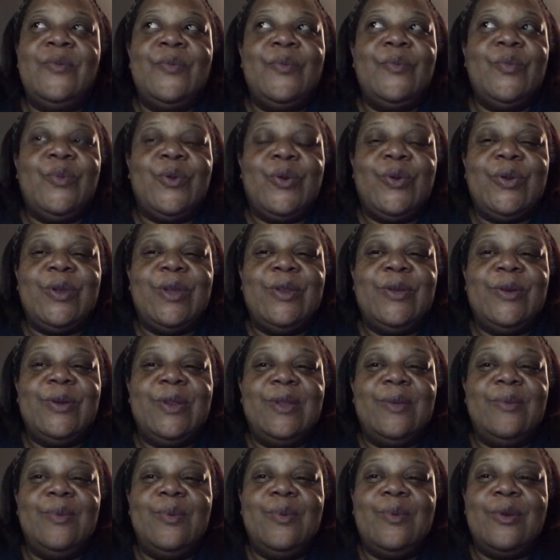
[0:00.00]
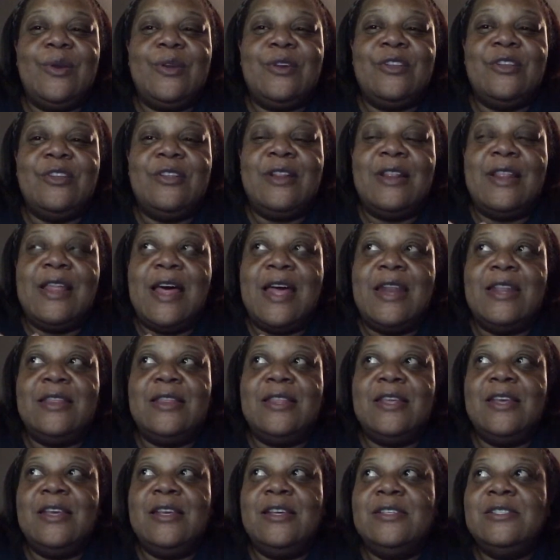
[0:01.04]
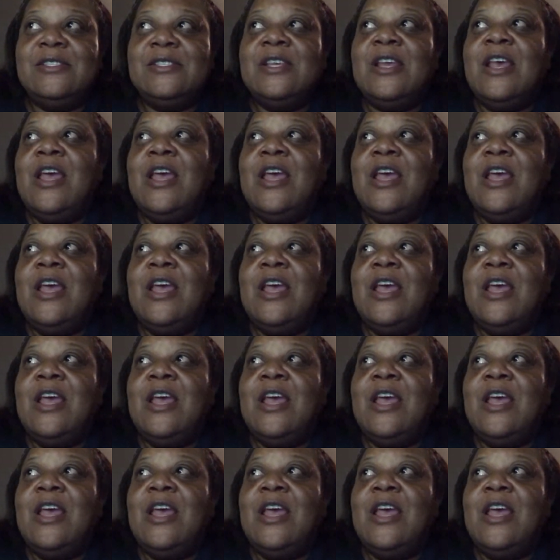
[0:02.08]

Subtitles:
Working on it. We're working on a lot of things.